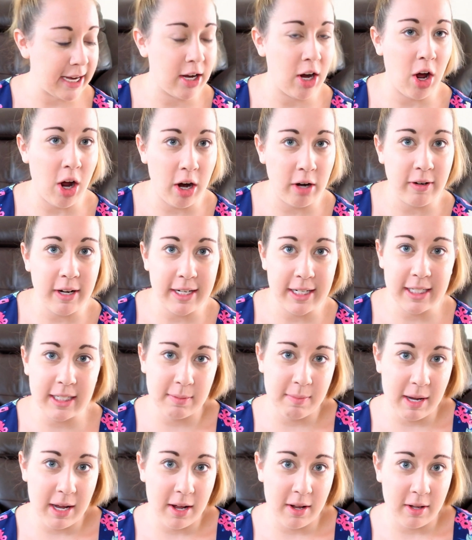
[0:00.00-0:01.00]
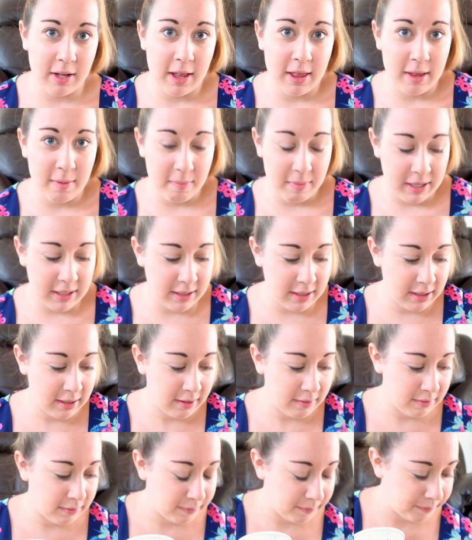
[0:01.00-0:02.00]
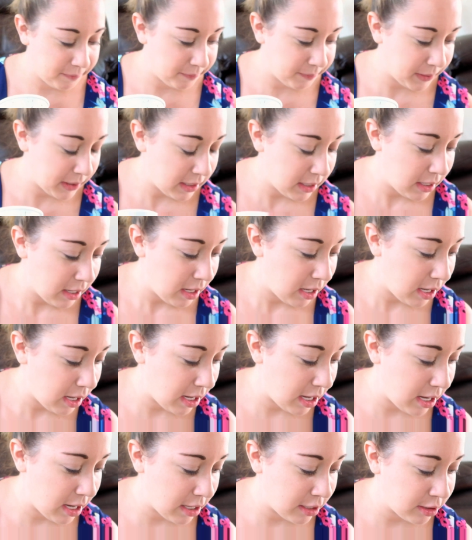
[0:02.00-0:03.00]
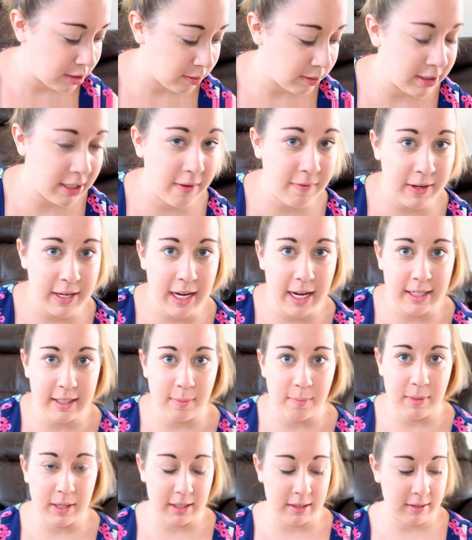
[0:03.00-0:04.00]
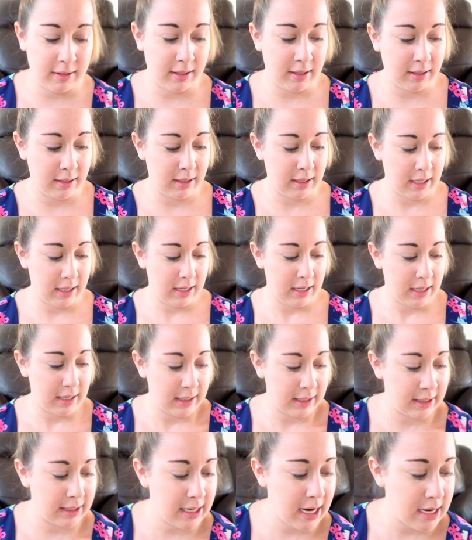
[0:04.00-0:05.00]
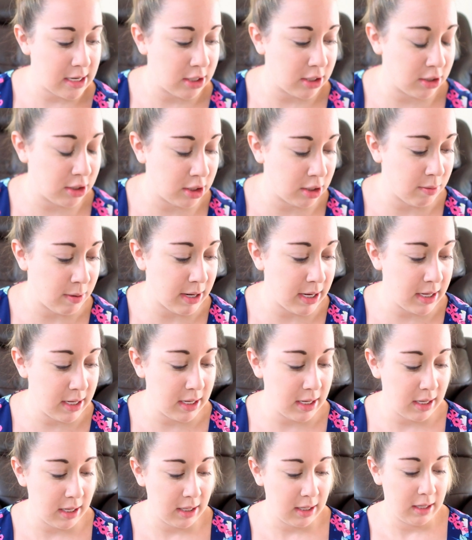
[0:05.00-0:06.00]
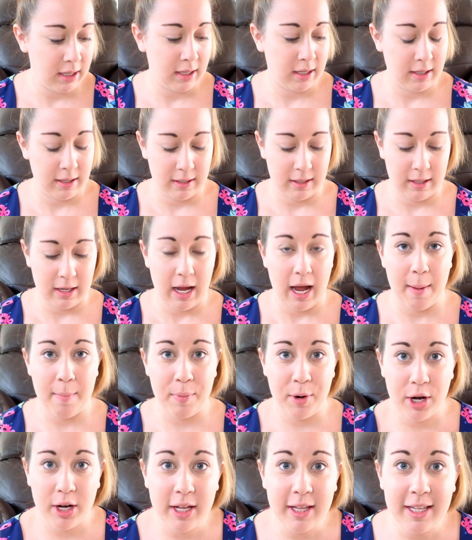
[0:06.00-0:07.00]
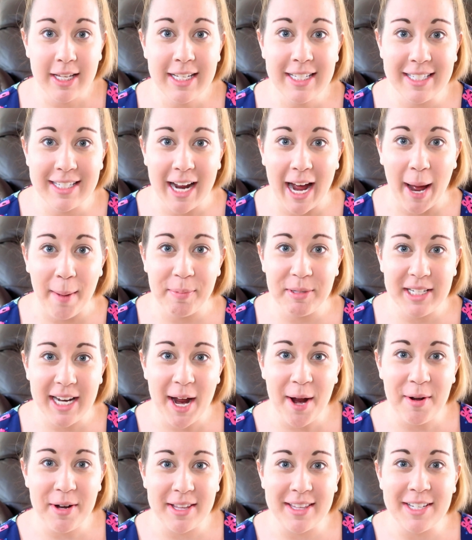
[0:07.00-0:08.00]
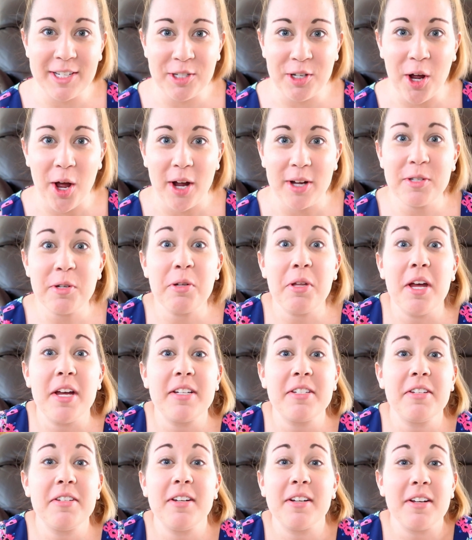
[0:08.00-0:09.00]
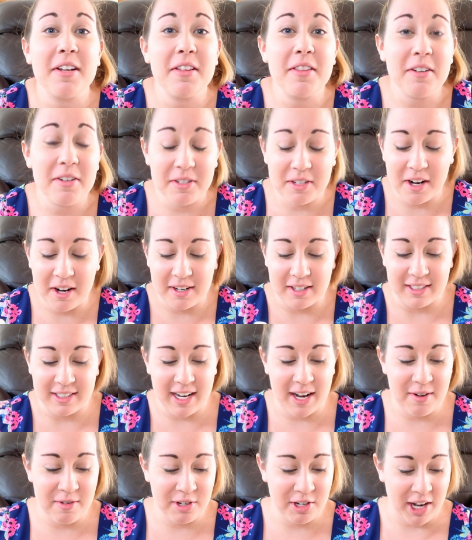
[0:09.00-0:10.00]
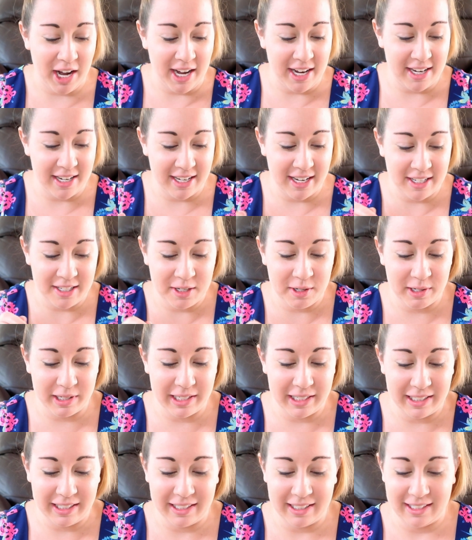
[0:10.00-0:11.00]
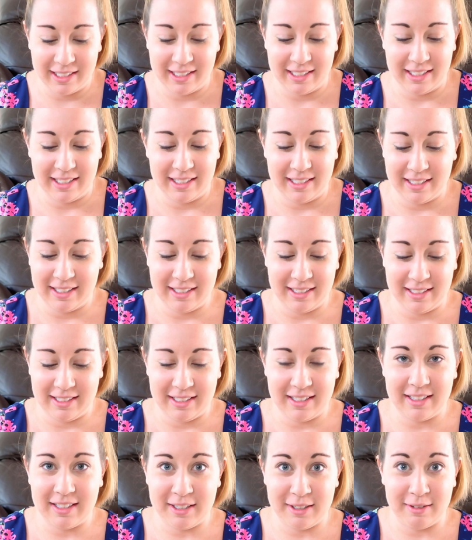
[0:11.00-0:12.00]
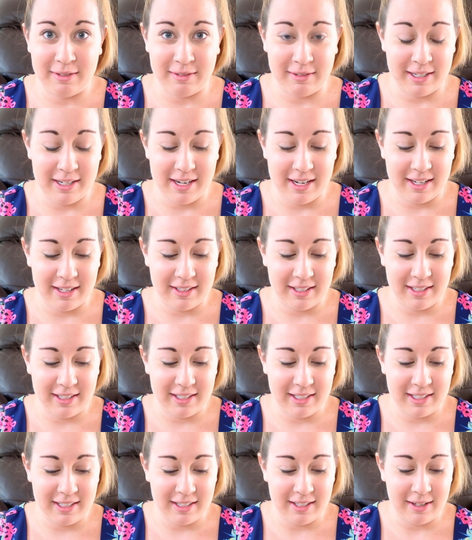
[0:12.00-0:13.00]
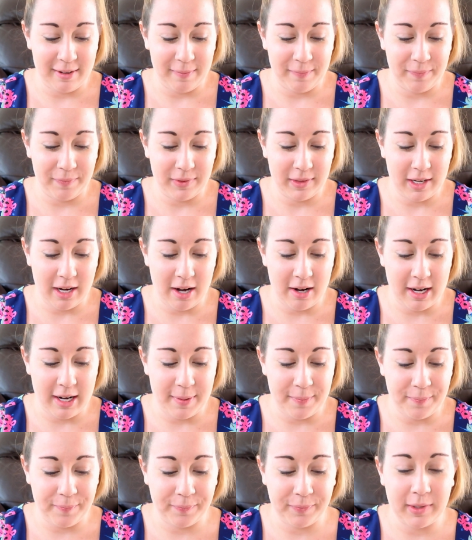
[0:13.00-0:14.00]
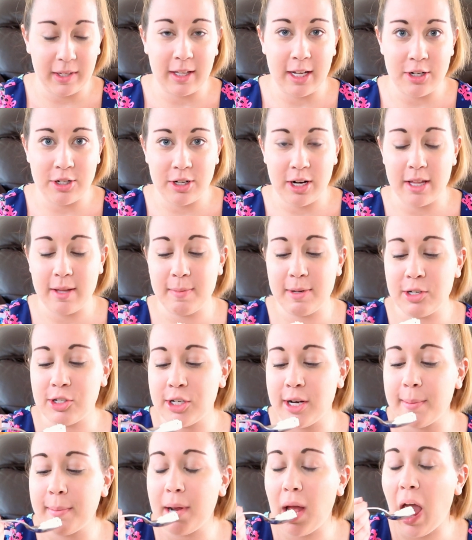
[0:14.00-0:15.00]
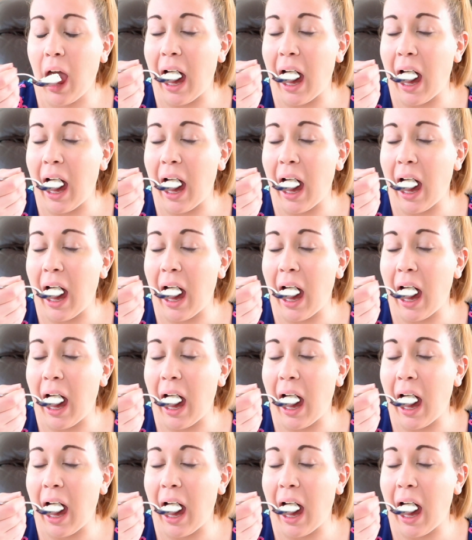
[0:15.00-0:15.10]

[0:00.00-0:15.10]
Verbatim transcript: I can already smell the mint. Uh, so it definitely has a mint scent to it. I'm putting these tops down and these dogs are like sticking their tongues out trying to get to it. They're ridiculous. All right, let's try the mint chip.